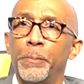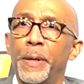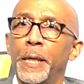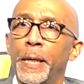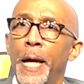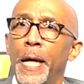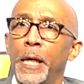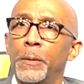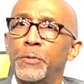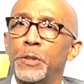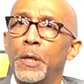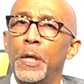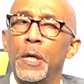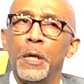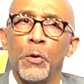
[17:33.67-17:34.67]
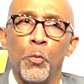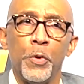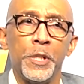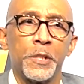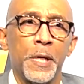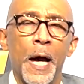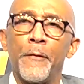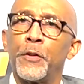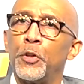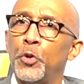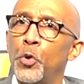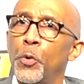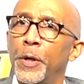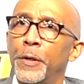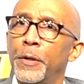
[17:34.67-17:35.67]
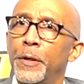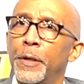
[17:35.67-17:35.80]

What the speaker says: big games. We just have to do it.